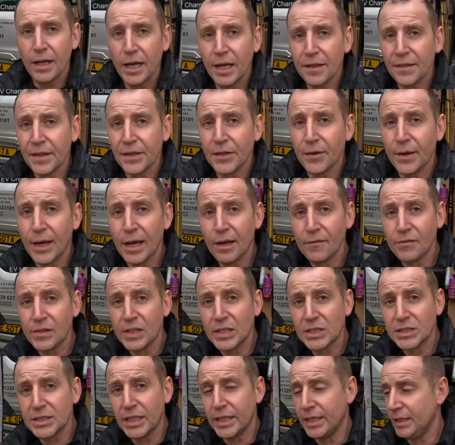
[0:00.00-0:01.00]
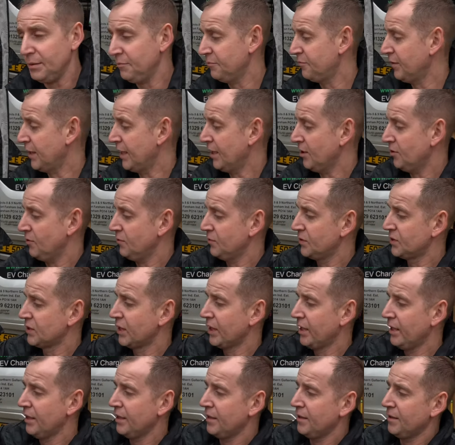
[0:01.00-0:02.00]
And then you have the same valves
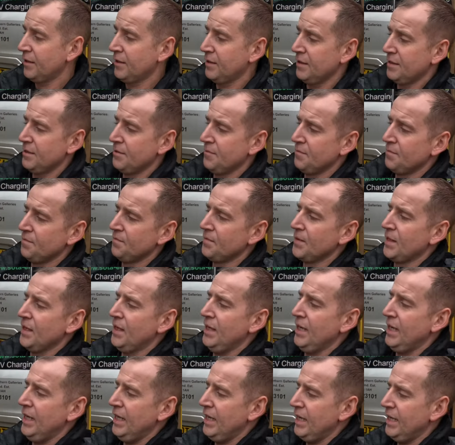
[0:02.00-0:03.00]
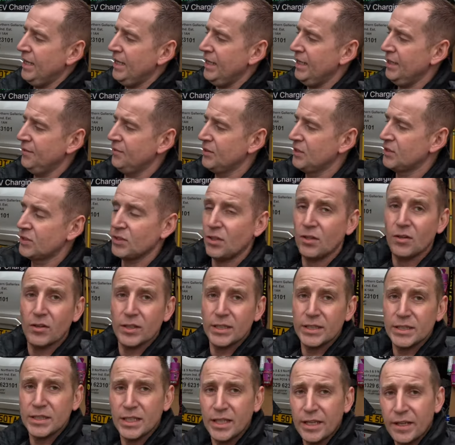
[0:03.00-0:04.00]
here either
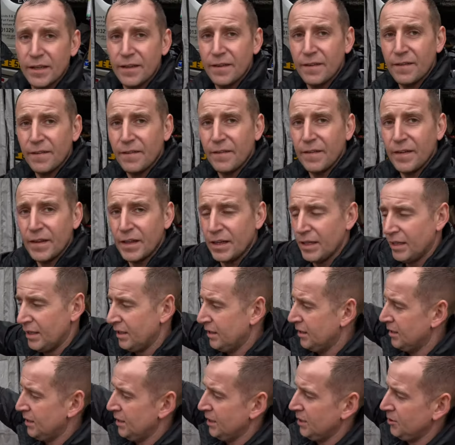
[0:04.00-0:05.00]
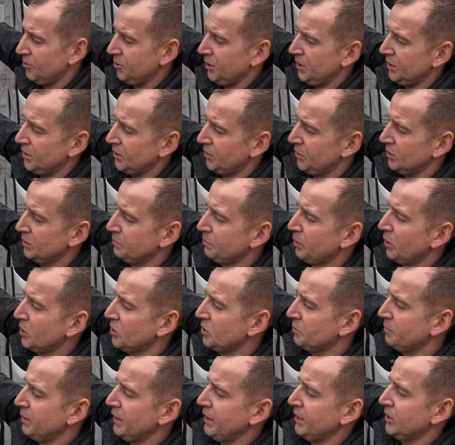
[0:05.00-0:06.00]
side, and all you do is push
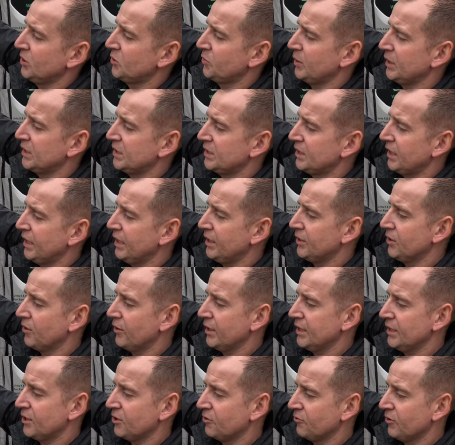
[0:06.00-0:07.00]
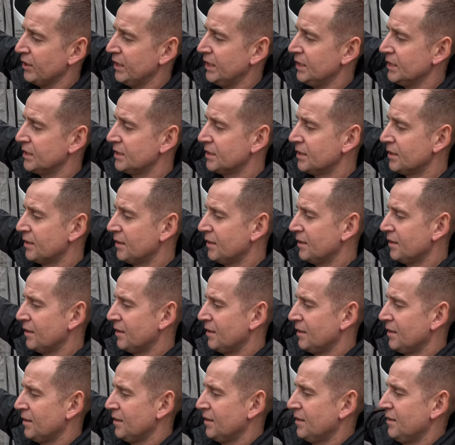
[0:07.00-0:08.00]
them in and twist it 90 degrees
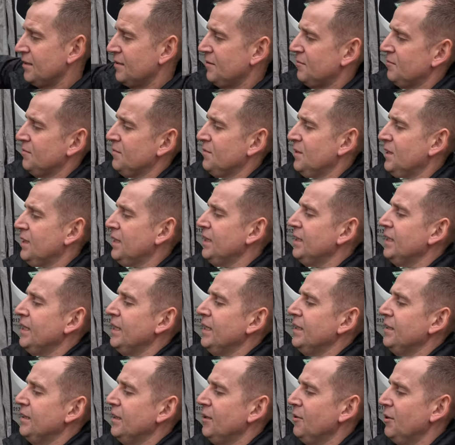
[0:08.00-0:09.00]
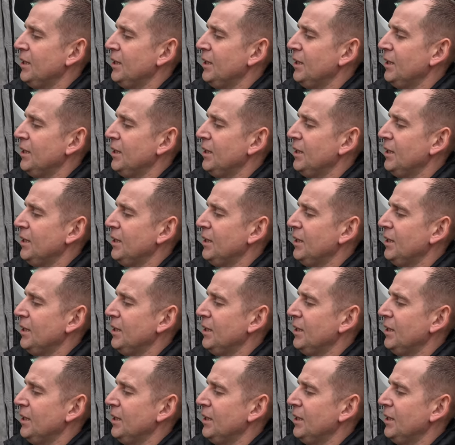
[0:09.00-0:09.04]
and then